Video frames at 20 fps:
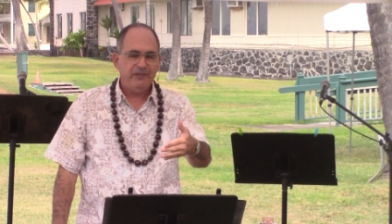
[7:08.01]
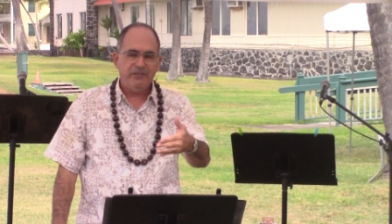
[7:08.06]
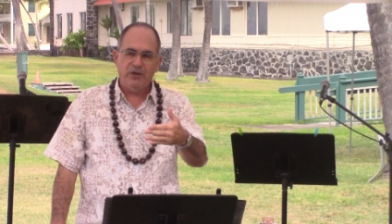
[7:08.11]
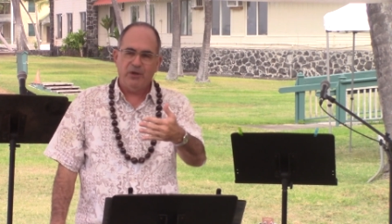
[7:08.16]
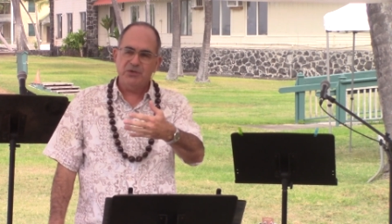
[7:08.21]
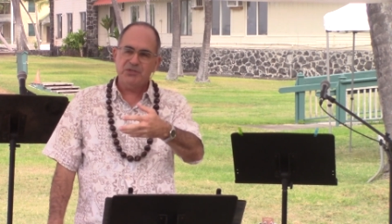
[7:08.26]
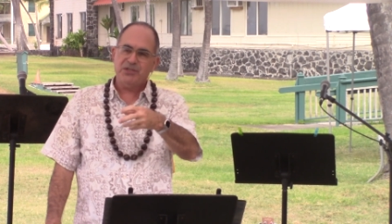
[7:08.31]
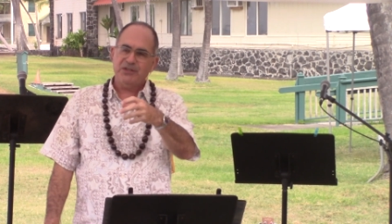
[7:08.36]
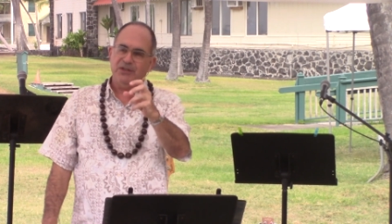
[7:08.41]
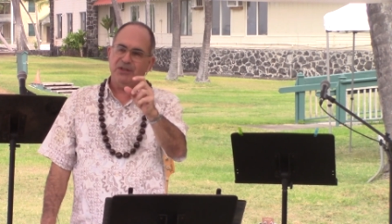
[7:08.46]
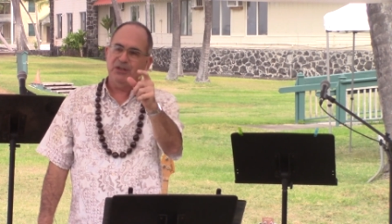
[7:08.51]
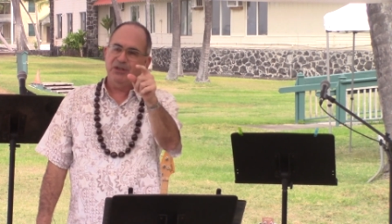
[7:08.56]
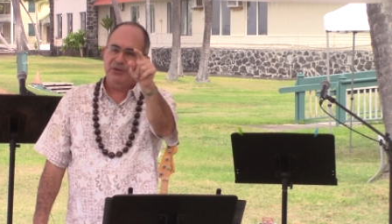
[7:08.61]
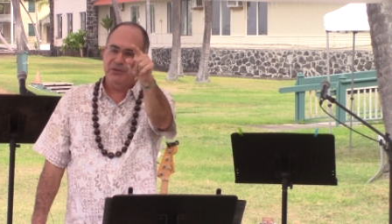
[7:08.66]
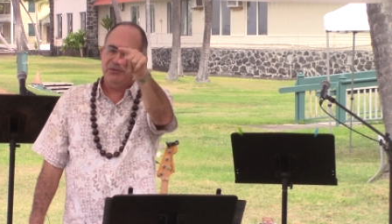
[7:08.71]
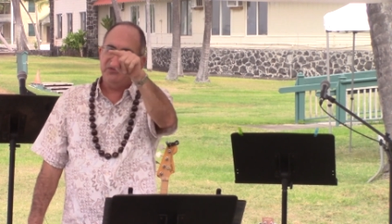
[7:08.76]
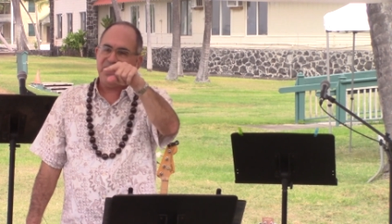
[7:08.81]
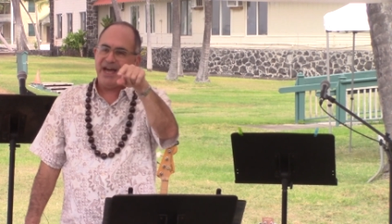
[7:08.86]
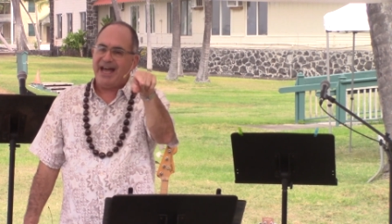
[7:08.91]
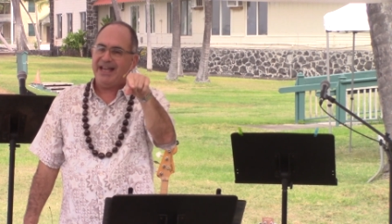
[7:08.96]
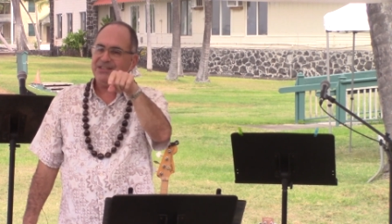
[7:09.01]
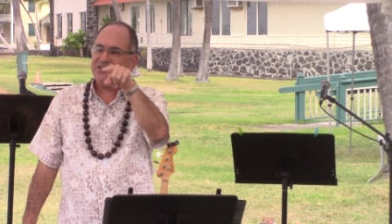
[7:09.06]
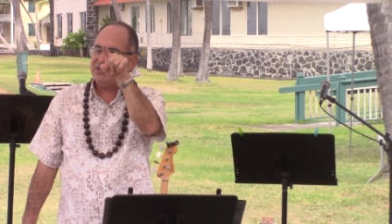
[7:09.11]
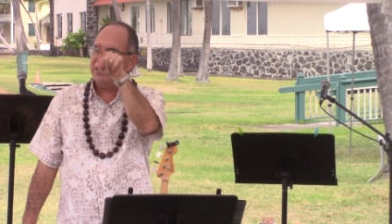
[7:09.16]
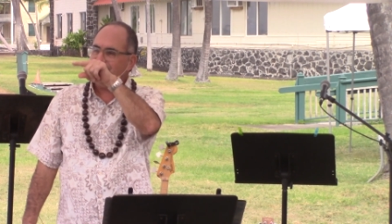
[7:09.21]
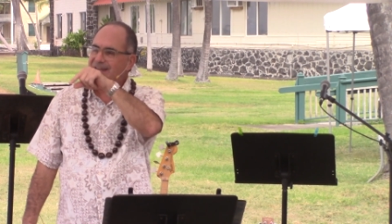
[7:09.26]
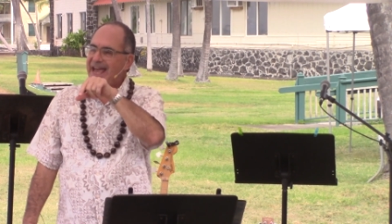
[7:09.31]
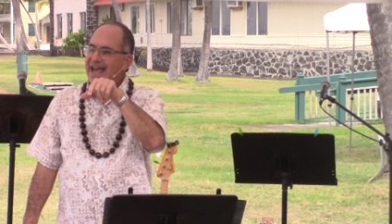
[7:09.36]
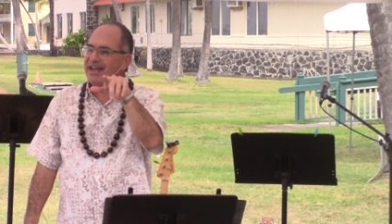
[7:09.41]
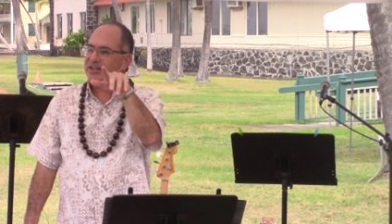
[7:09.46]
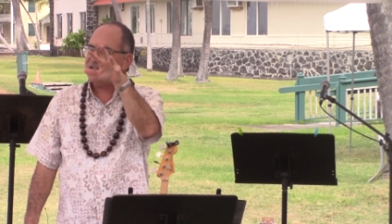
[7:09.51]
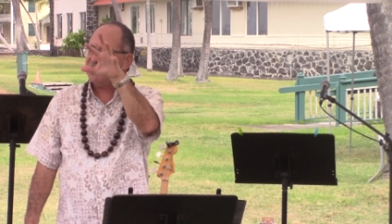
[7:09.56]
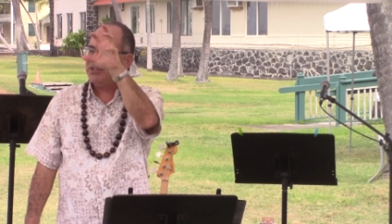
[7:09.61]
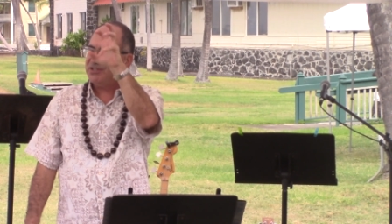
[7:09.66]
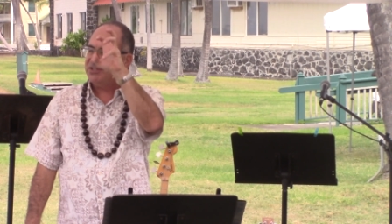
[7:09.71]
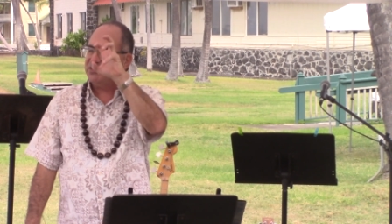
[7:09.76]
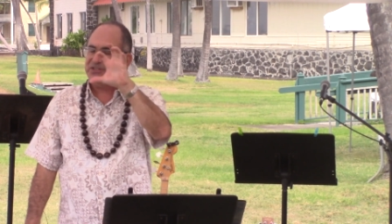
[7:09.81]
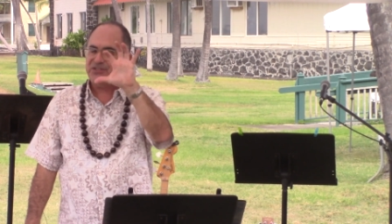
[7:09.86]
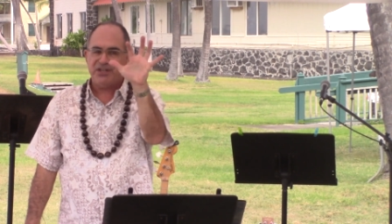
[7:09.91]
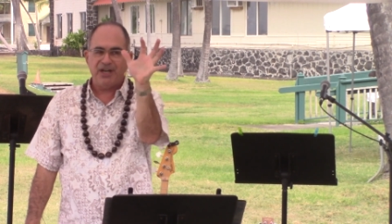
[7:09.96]
Those are the little dots and
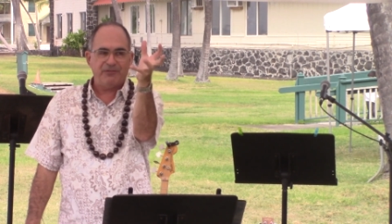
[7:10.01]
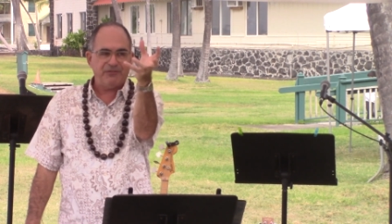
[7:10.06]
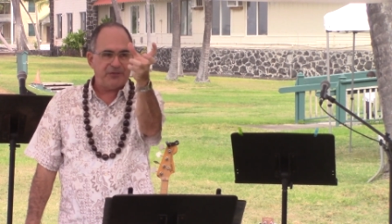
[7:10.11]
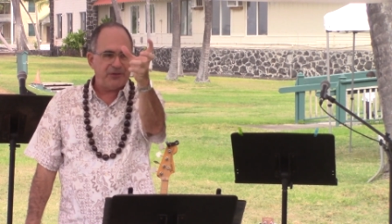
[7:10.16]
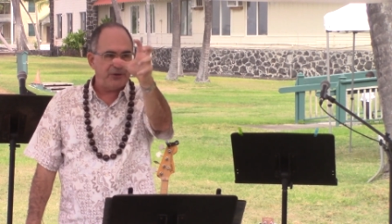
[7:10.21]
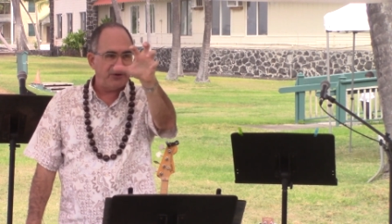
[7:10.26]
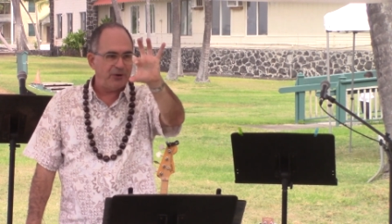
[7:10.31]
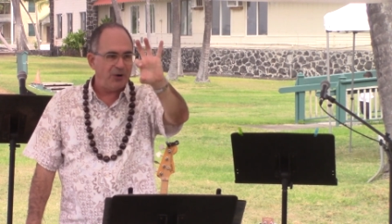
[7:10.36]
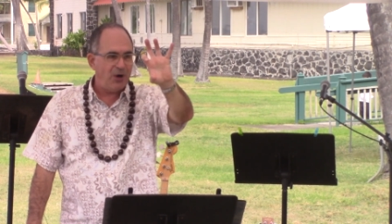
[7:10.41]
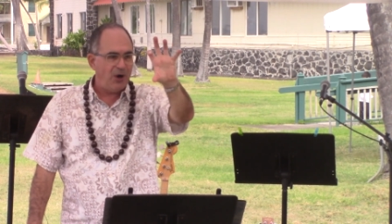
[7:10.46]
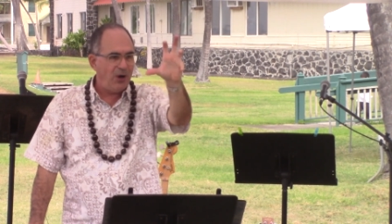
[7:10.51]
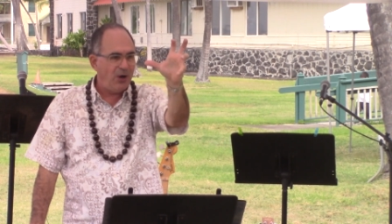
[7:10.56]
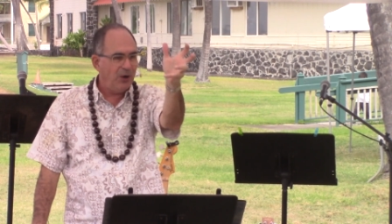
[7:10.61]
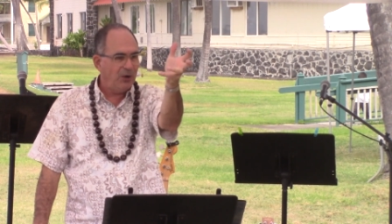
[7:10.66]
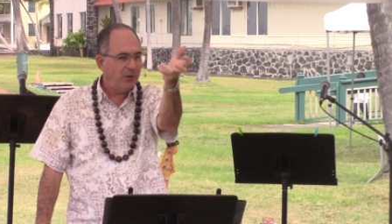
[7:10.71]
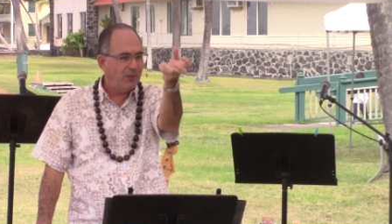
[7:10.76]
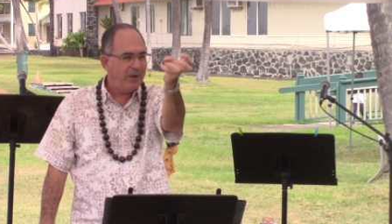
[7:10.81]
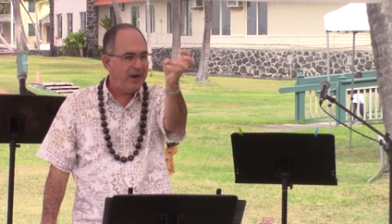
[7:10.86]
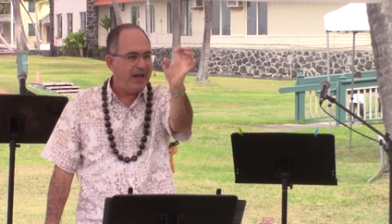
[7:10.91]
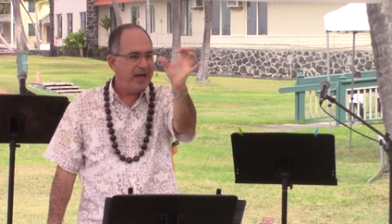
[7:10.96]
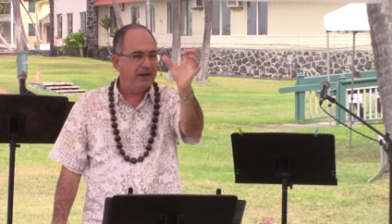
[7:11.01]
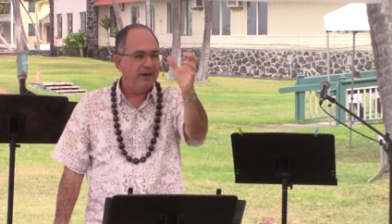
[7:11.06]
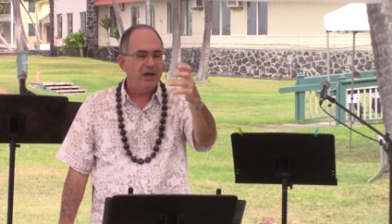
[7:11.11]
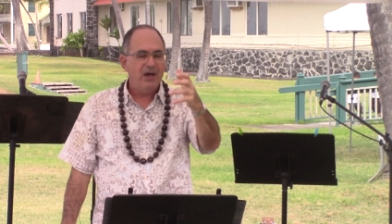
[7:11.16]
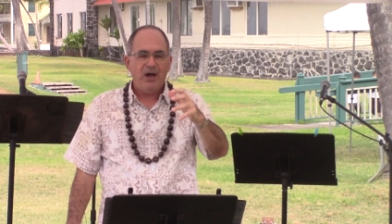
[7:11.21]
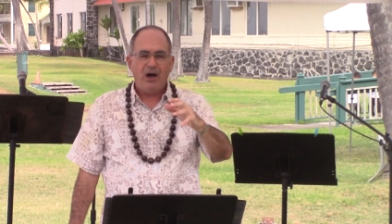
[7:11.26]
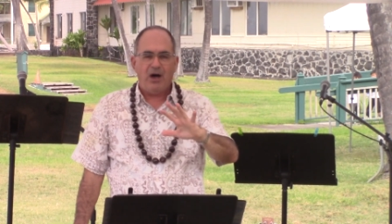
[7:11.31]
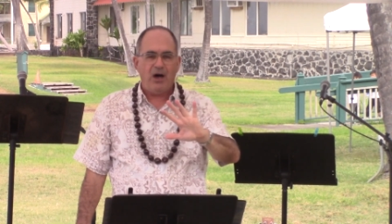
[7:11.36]
dashes and stuff that are all around.